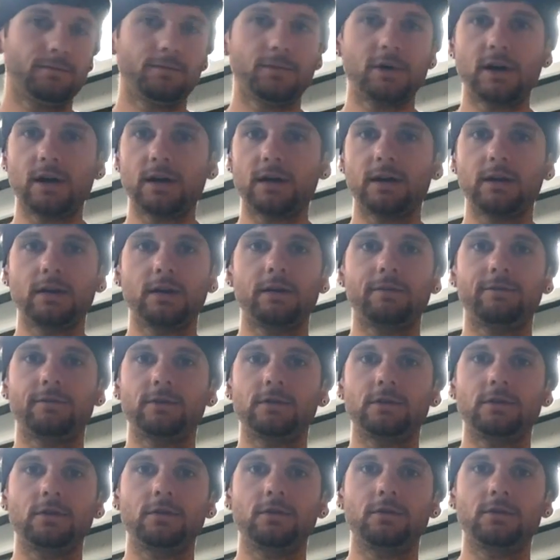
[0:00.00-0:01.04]
Pocket knife
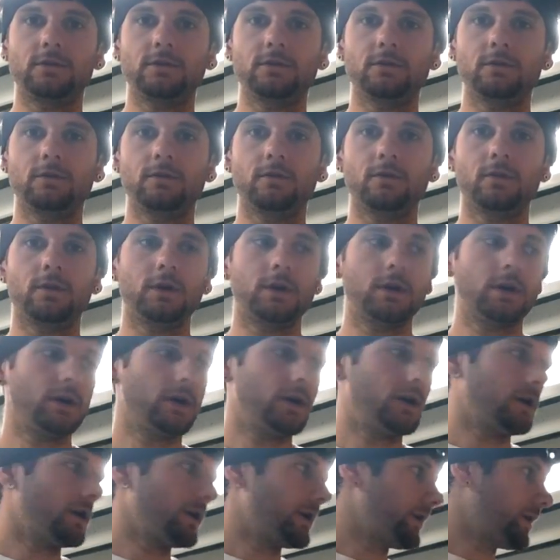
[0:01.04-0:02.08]
is good too,
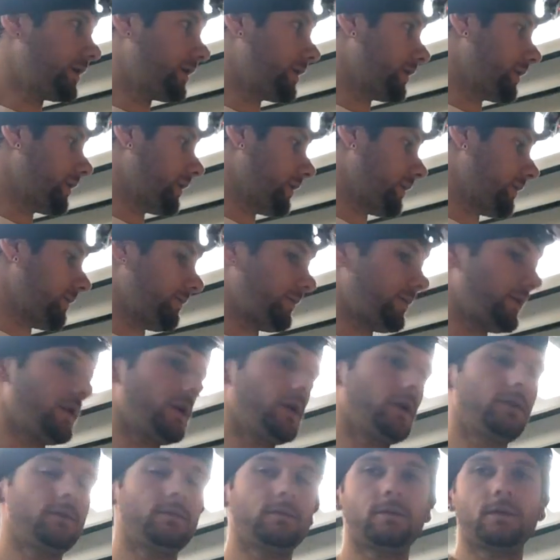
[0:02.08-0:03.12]

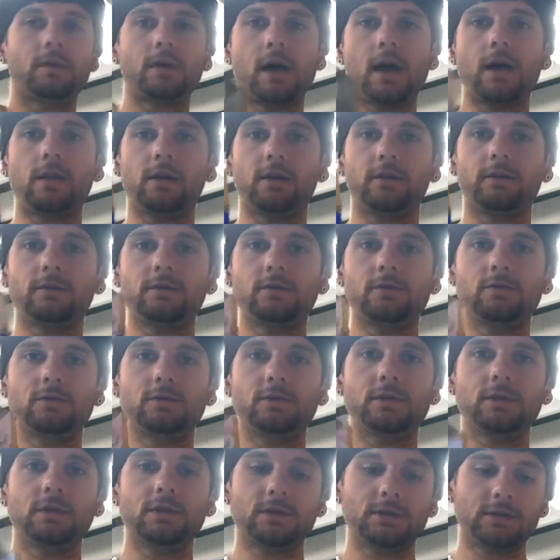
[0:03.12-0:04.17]
but I like to use
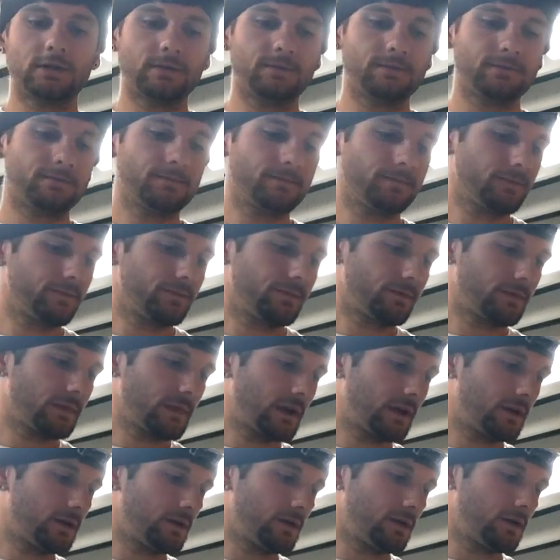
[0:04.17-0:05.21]
this.
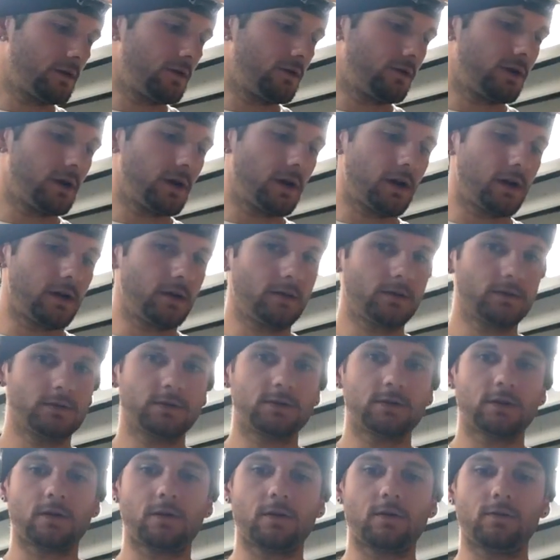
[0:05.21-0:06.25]
Okay,
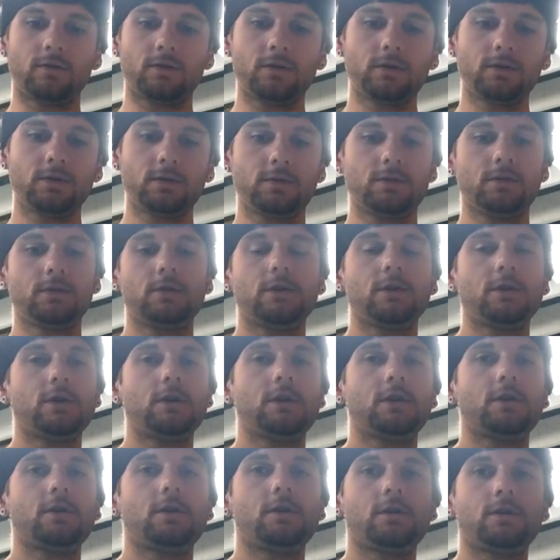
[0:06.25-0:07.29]
so
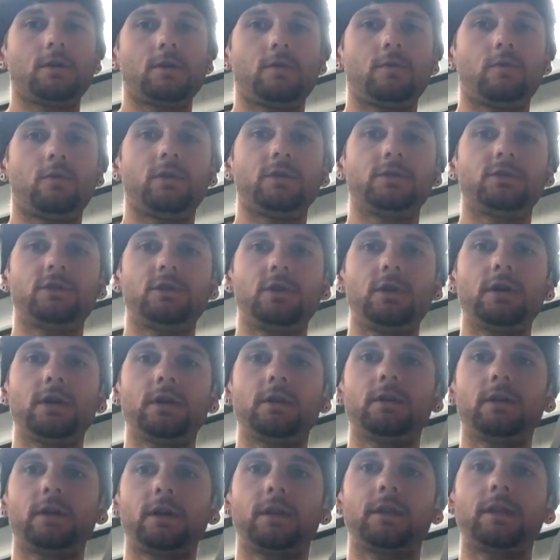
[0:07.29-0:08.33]
once you get
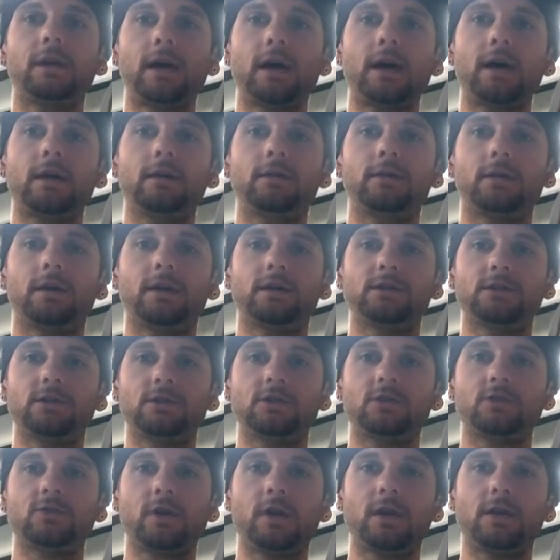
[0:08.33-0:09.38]
it like that, nice and
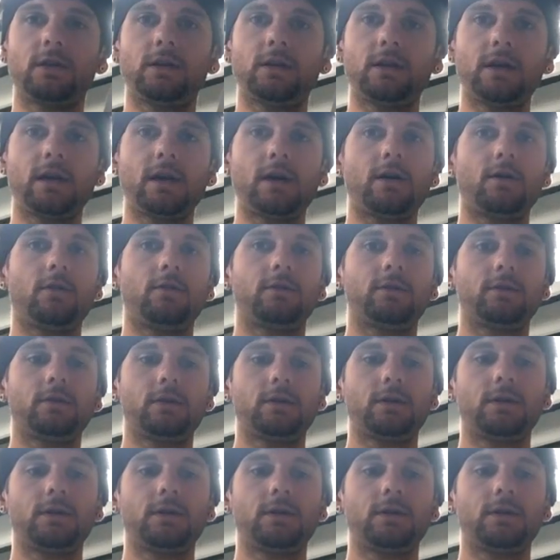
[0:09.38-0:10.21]
straightened out,